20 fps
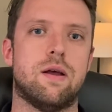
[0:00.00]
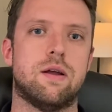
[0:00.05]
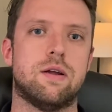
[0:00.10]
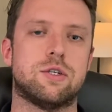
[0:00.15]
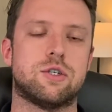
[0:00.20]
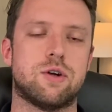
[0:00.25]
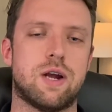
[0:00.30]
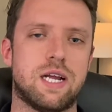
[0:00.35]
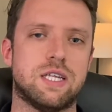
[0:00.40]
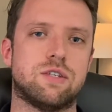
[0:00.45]

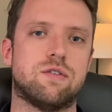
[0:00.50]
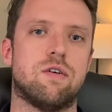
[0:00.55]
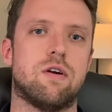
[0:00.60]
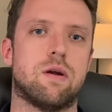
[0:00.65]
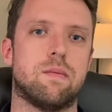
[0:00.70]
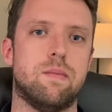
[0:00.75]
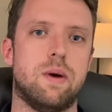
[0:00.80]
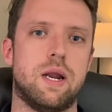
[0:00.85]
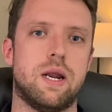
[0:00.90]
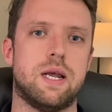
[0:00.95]
transferring
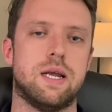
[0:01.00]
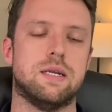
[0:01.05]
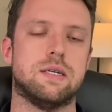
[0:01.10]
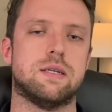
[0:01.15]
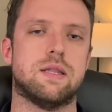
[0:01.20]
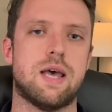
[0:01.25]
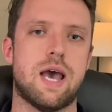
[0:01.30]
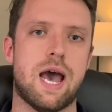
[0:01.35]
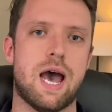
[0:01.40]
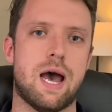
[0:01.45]
money into
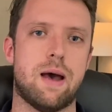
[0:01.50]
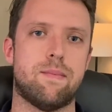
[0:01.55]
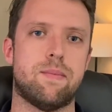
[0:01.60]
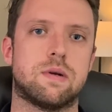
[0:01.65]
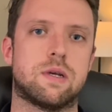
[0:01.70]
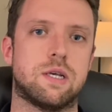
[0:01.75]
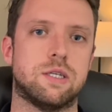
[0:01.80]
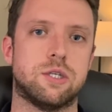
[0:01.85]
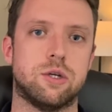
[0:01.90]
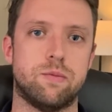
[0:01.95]
the app
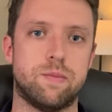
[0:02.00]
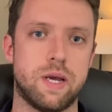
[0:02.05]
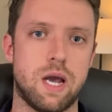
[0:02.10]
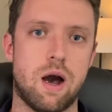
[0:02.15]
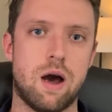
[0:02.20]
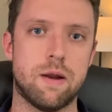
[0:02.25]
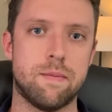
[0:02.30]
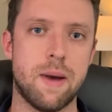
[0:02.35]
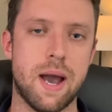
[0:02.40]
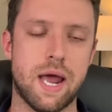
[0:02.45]
because it would be
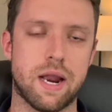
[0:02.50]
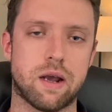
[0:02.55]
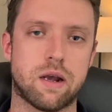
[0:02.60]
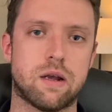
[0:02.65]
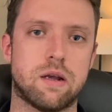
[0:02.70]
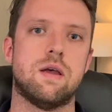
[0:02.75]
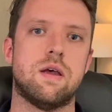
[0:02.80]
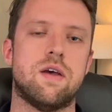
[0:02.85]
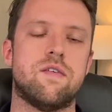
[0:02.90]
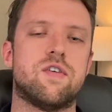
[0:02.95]
automatic.
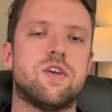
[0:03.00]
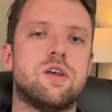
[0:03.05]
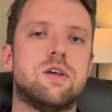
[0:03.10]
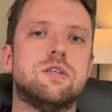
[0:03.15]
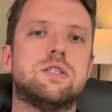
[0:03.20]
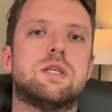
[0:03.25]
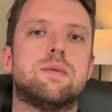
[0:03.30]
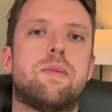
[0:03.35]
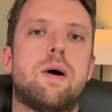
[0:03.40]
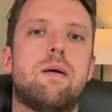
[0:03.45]
If you use
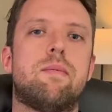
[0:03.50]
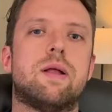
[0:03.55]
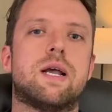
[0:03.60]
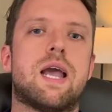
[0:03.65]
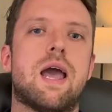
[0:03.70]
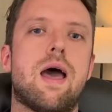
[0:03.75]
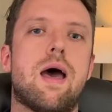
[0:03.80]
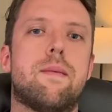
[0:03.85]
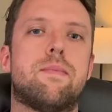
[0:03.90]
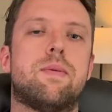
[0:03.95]
the Public app,